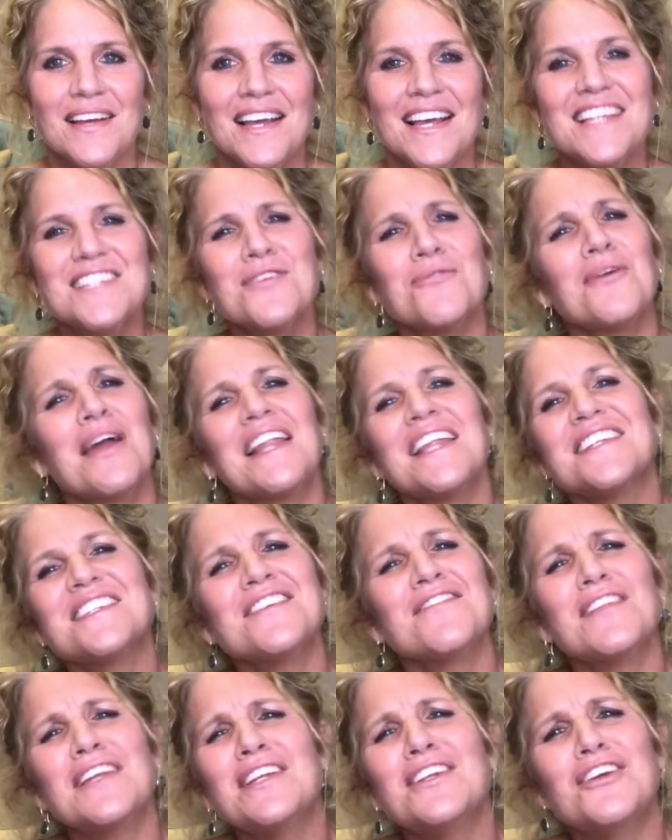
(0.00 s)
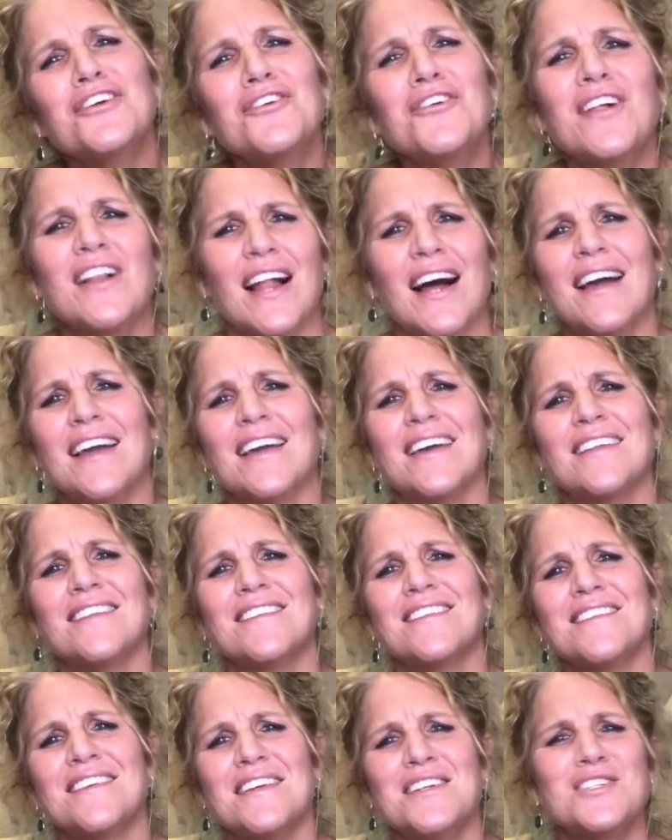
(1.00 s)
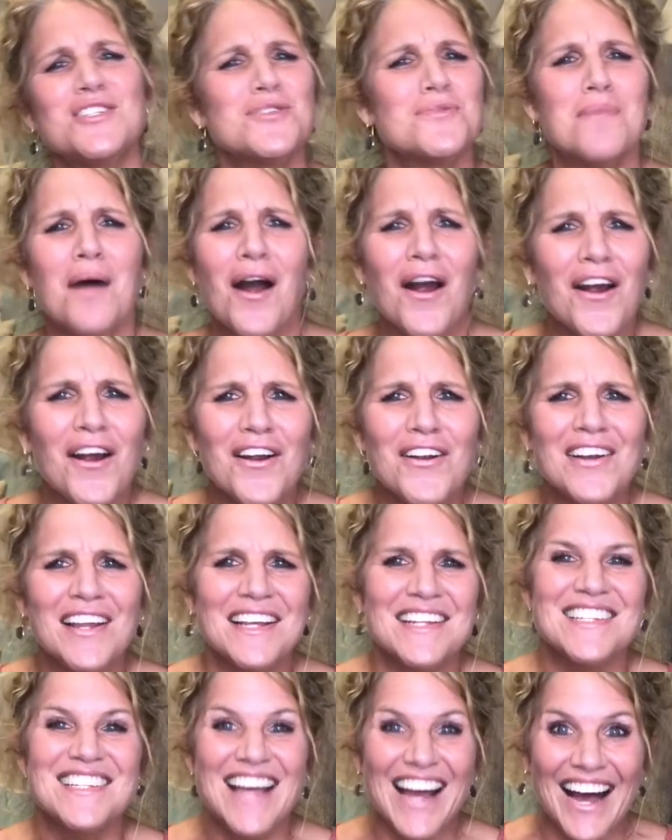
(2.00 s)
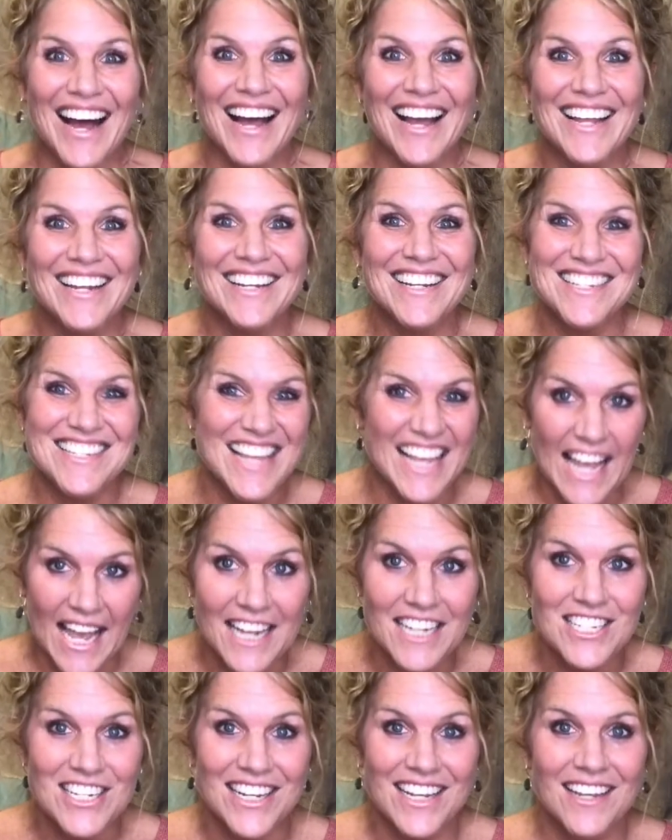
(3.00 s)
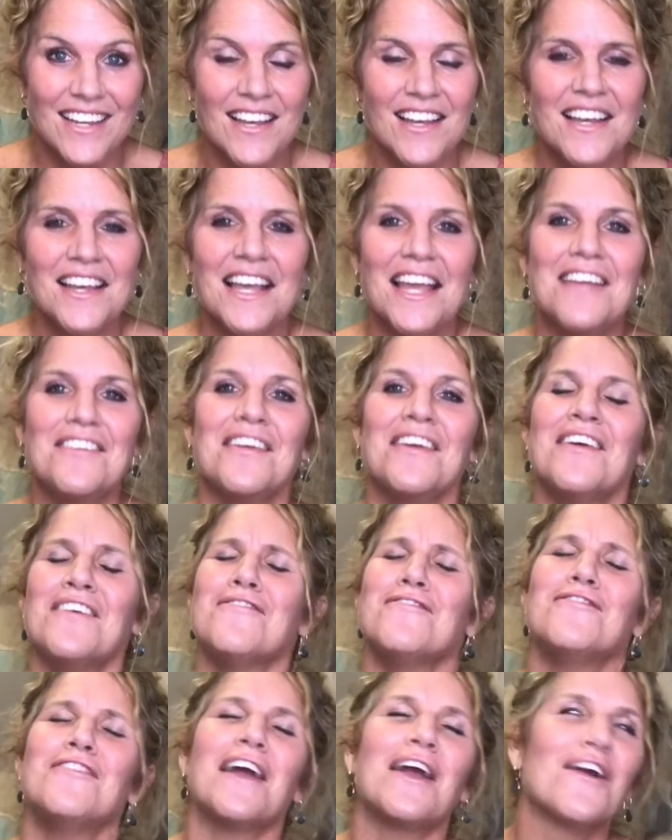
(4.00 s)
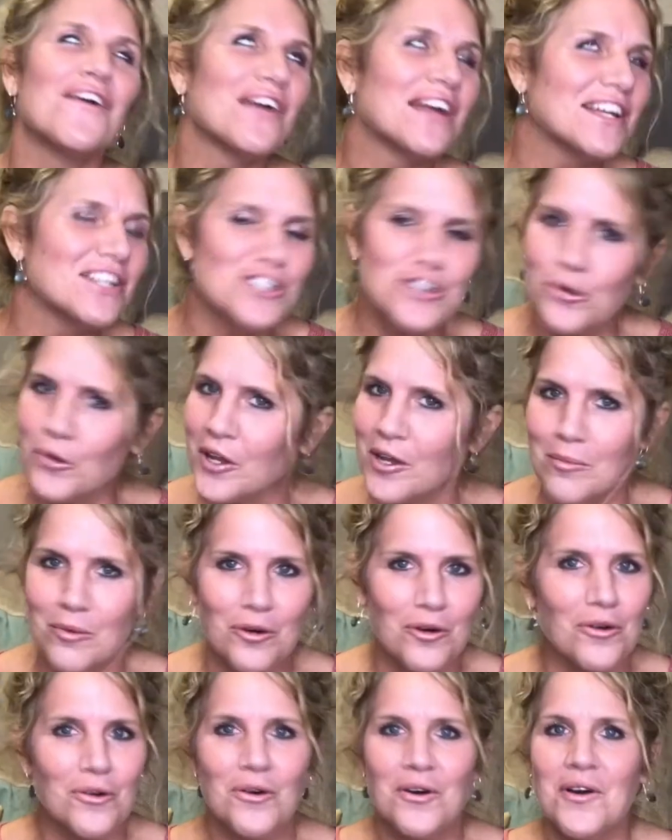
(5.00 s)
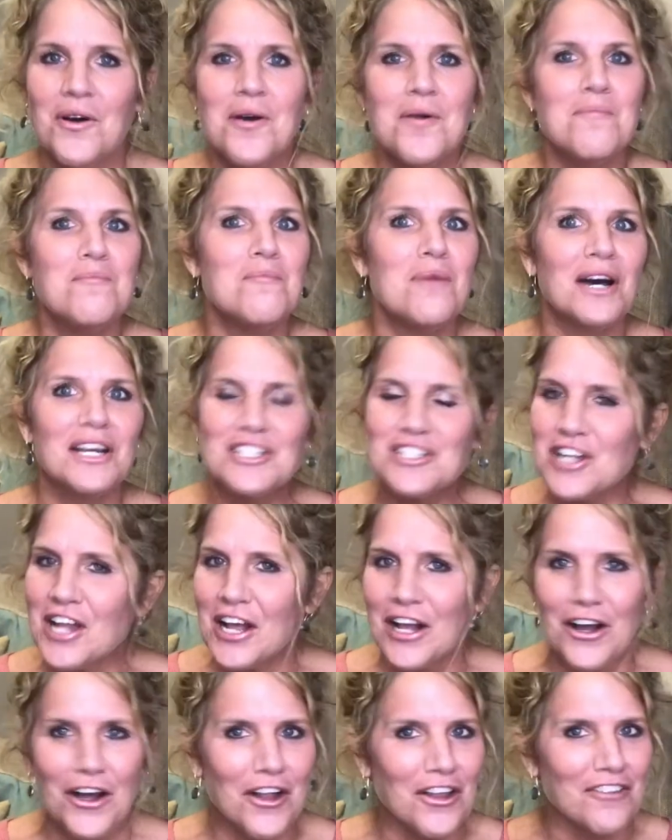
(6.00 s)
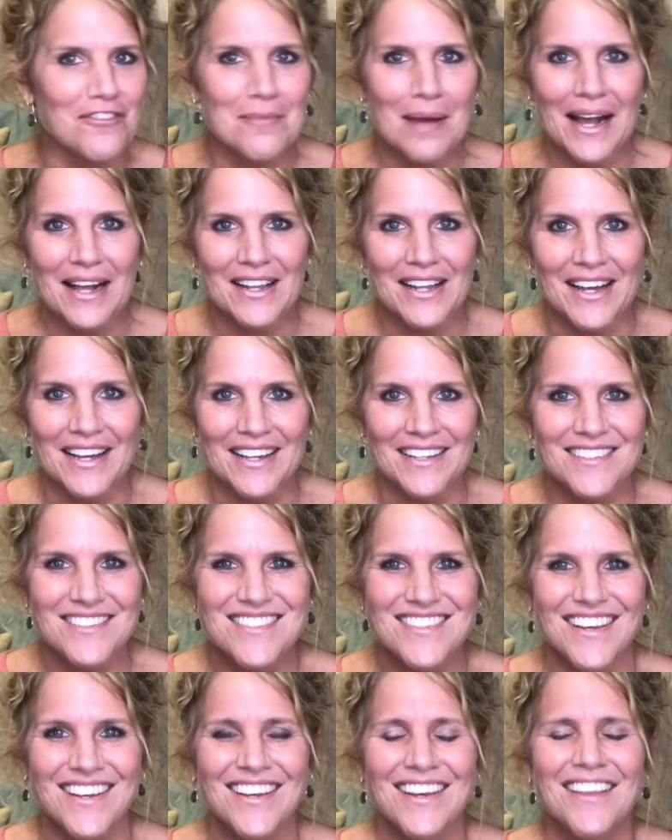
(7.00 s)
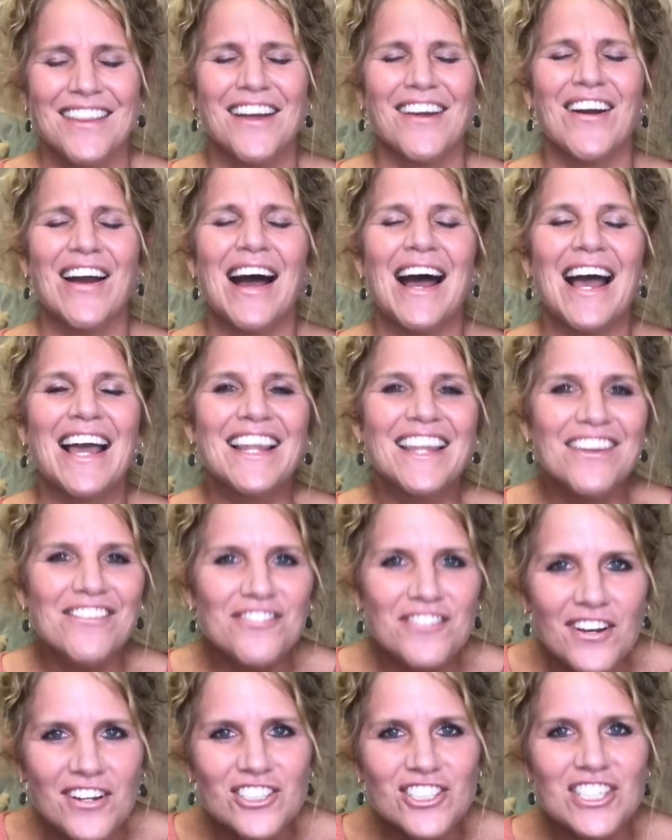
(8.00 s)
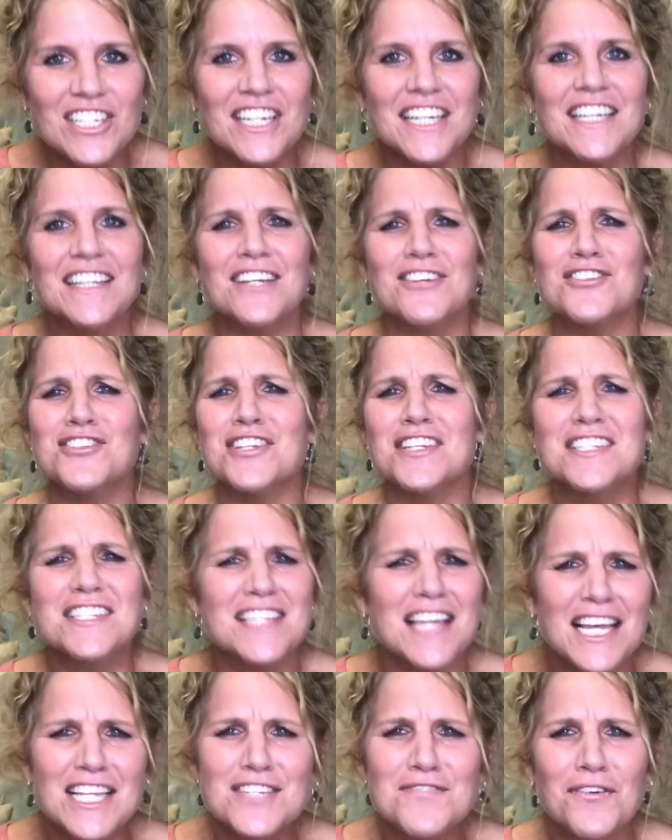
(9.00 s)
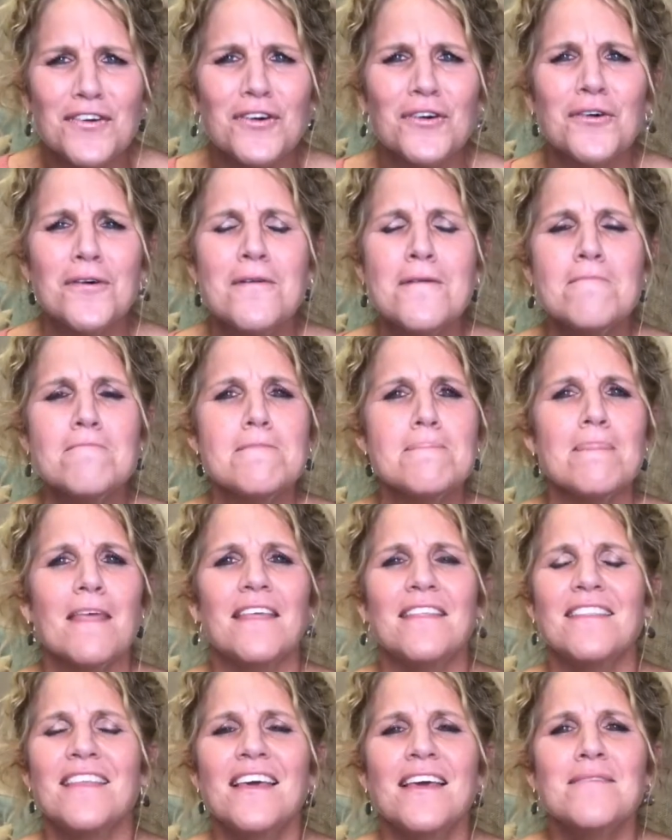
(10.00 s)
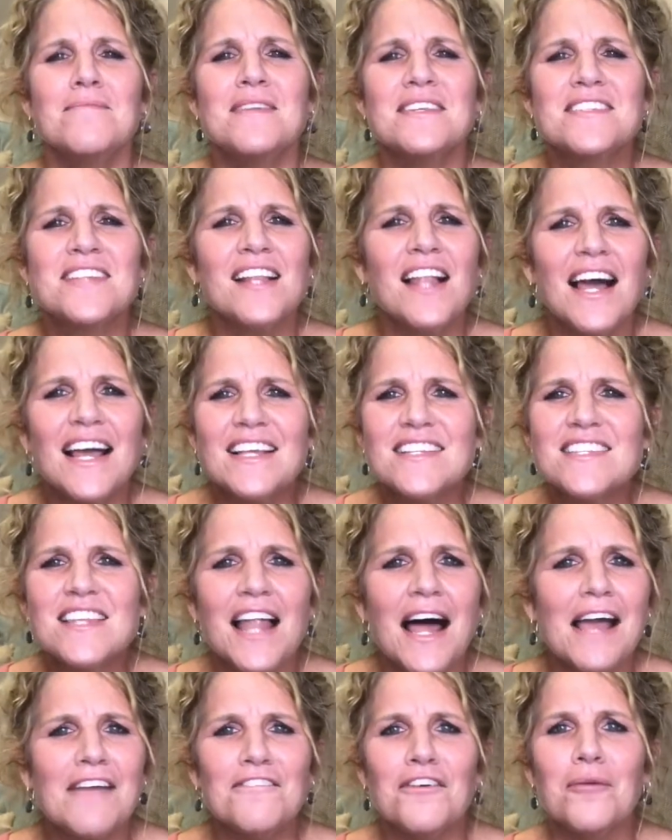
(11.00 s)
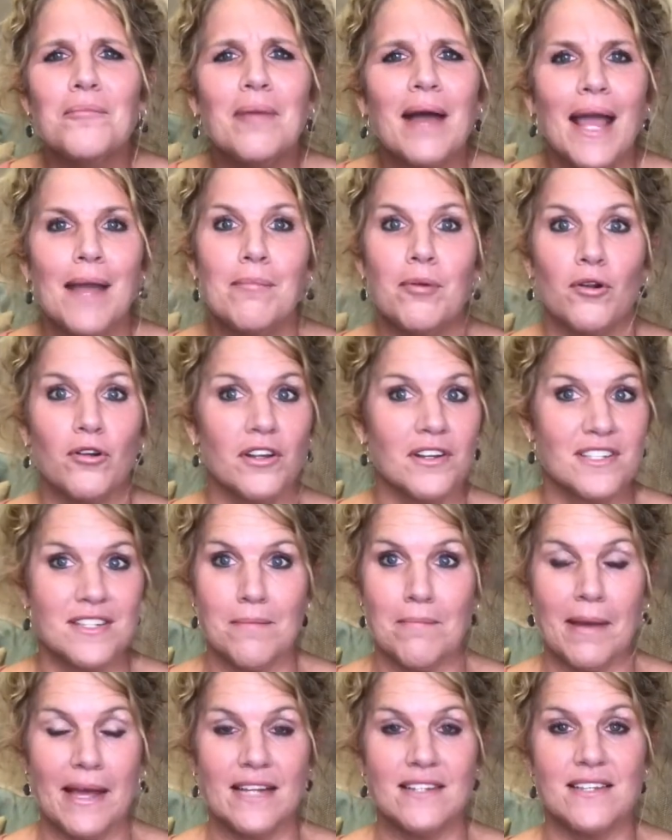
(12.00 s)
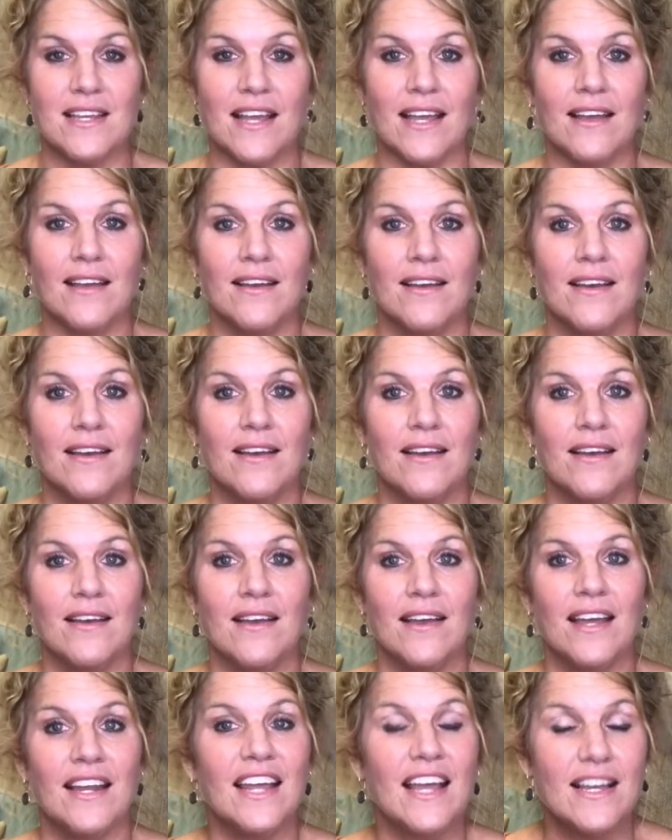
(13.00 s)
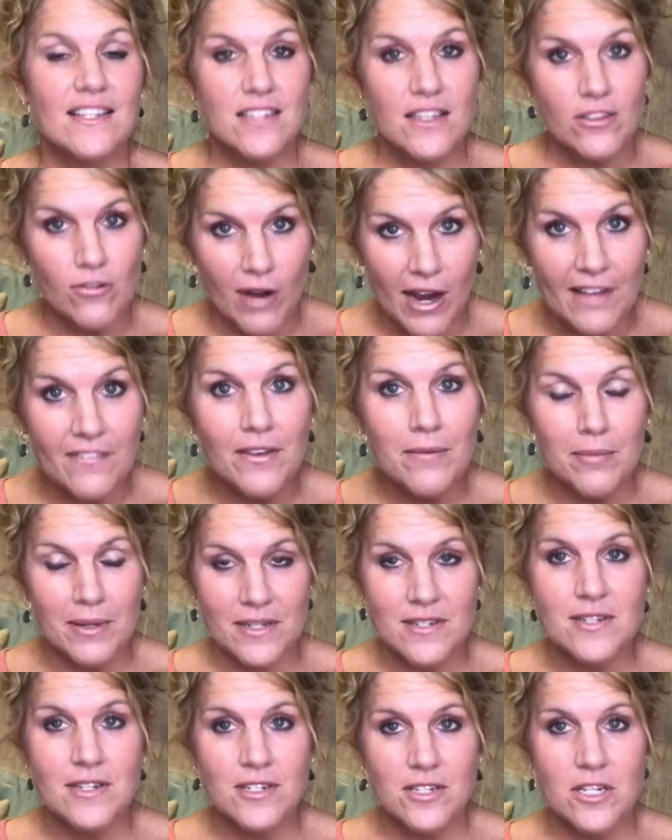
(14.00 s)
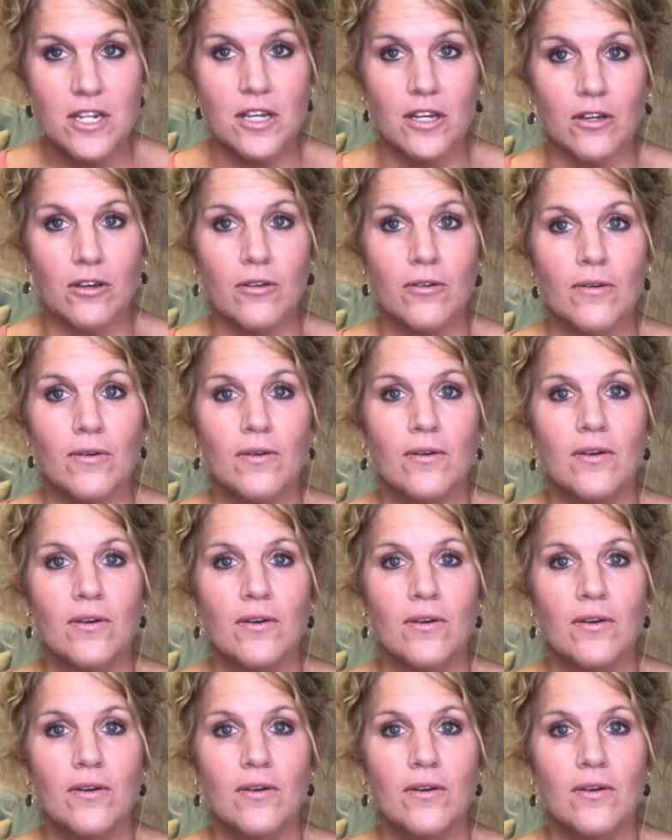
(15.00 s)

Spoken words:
He's a relatively new client. He's smart, he's kind, he's engaging, and very enjoyable, much like all of my clients. They're highly functioning, they're successful, and this client's life on paper looks amazing. And he has a thriving business too.